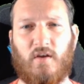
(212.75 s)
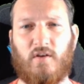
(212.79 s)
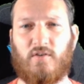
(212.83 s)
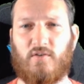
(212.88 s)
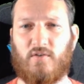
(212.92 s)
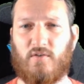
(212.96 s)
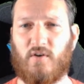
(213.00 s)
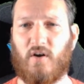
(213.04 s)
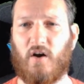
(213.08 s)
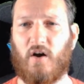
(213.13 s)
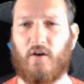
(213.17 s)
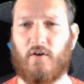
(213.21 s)

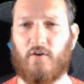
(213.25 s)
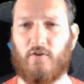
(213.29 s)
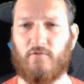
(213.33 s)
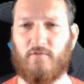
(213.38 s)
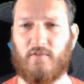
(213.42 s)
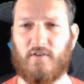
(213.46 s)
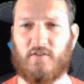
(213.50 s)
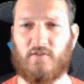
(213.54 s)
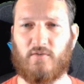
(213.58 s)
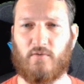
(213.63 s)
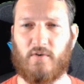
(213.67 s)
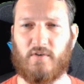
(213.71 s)
due to
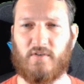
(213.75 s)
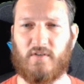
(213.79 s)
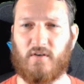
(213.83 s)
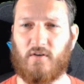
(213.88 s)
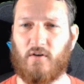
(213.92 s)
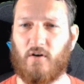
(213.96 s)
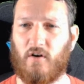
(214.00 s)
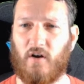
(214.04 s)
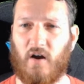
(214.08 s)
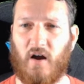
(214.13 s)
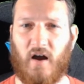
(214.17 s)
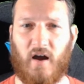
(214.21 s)

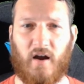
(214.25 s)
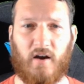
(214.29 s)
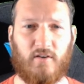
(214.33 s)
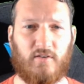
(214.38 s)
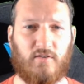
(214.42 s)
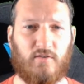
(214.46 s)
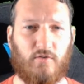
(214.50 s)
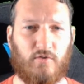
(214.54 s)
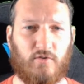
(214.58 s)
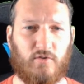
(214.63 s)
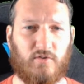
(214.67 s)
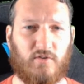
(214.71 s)
under-resourcing or higher
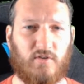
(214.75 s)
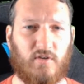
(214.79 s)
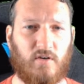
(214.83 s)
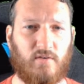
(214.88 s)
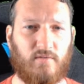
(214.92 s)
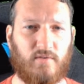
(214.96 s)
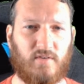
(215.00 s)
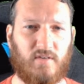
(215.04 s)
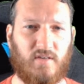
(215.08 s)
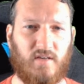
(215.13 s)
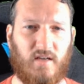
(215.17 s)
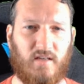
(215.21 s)
social
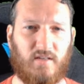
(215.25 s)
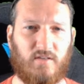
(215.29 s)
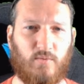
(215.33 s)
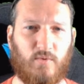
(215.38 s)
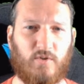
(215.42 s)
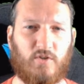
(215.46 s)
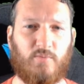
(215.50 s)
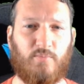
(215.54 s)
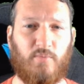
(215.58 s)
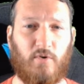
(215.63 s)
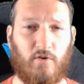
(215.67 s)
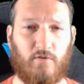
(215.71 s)
service needs,
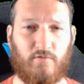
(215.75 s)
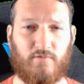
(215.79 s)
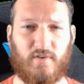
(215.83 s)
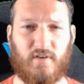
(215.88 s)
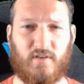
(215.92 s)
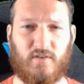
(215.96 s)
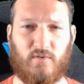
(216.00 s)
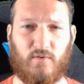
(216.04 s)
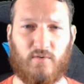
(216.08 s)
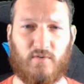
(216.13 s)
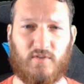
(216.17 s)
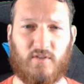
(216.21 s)
which pull
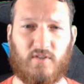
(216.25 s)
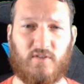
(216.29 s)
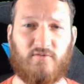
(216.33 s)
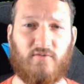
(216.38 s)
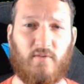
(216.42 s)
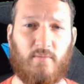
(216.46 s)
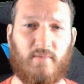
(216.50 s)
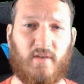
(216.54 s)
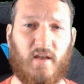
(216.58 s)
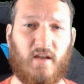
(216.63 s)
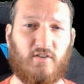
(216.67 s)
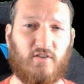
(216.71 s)
resources
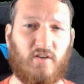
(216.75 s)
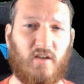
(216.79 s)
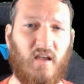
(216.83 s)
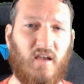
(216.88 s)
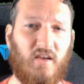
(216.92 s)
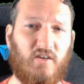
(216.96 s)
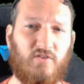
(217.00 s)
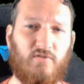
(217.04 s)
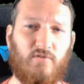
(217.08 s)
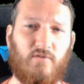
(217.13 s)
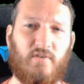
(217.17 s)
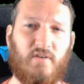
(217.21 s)
from the
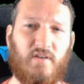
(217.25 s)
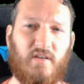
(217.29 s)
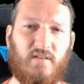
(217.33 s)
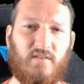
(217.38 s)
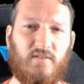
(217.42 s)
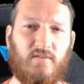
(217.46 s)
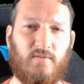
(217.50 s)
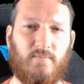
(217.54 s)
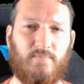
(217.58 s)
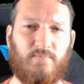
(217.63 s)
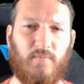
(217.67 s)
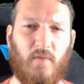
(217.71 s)
educational
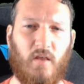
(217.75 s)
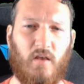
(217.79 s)
needs.